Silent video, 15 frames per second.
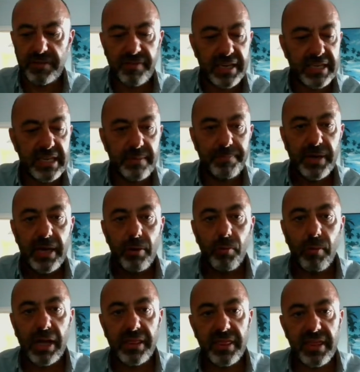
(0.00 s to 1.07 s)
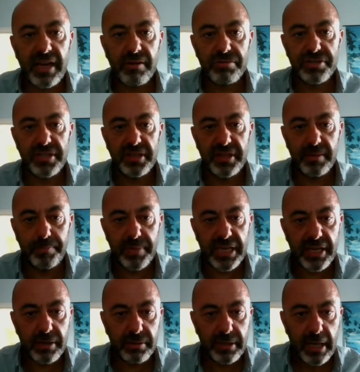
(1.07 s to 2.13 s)
If I keep 1000 the
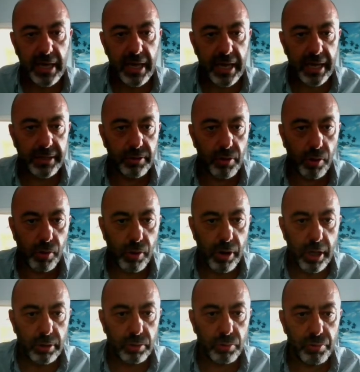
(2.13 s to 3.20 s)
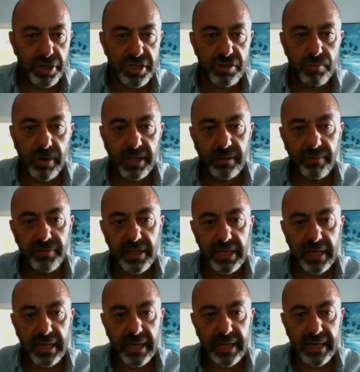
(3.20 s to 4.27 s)
period and go to each one of the